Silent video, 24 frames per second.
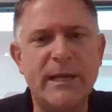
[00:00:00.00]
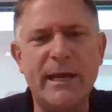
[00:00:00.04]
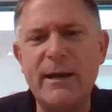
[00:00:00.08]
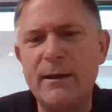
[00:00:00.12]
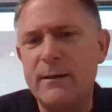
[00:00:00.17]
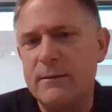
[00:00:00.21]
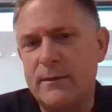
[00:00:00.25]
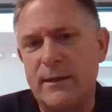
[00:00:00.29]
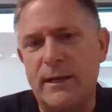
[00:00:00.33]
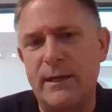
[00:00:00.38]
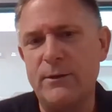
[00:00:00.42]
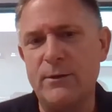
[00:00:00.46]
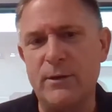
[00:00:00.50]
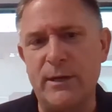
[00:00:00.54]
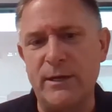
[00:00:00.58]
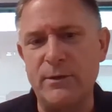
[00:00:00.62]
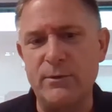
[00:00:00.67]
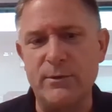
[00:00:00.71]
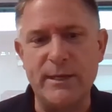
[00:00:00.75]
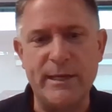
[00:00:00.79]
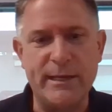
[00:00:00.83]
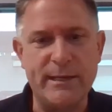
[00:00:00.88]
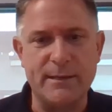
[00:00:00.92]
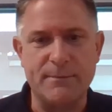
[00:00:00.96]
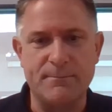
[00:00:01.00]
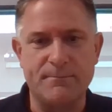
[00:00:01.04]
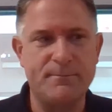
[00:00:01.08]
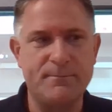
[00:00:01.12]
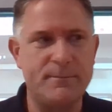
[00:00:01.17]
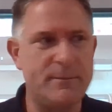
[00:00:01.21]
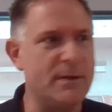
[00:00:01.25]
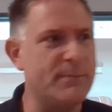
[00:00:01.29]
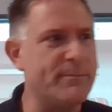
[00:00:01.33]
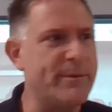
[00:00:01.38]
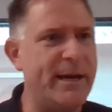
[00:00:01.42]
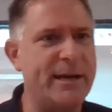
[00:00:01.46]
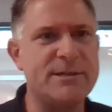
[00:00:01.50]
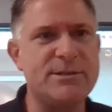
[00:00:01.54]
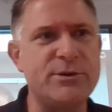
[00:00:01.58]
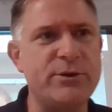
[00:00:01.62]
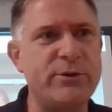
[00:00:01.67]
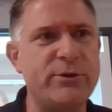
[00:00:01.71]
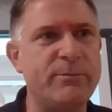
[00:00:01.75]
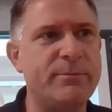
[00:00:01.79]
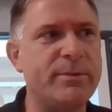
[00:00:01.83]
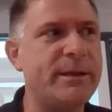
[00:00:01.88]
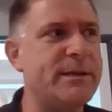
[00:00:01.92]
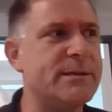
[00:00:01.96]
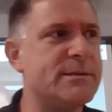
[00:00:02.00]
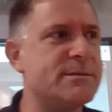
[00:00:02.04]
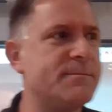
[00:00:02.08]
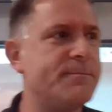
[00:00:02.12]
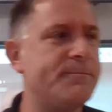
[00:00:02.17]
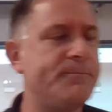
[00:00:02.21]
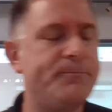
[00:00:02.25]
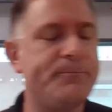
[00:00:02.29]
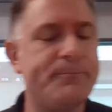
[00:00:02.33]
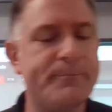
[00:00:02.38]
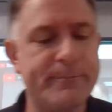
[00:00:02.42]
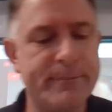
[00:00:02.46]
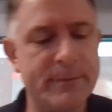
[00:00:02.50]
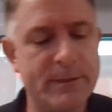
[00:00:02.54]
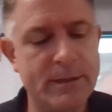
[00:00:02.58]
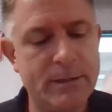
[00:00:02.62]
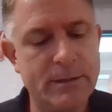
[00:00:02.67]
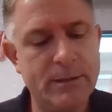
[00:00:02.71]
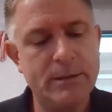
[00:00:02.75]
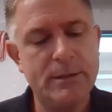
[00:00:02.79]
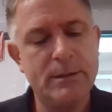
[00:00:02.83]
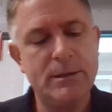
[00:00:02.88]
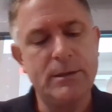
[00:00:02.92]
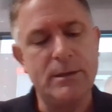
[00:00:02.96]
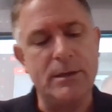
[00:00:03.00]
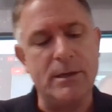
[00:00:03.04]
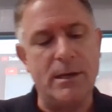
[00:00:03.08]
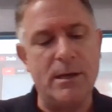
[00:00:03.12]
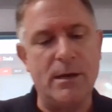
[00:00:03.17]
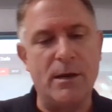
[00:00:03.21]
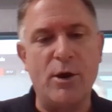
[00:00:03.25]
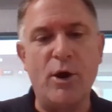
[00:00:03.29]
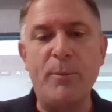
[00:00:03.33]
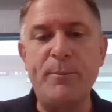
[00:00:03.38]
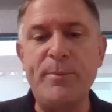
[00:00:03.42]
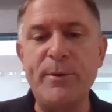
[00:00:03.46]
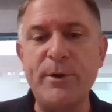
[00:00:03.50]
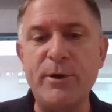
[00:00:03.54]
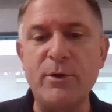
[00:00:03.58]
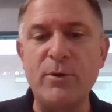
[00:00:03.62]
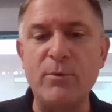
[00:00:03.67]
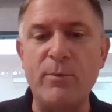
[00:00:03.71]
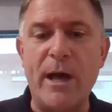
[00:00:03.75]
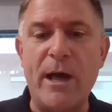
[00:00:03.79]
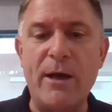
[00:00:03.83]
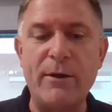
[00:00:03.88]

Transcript: yeah, I don't, I don't like it. Come back soon, please. Uh, hope you're doing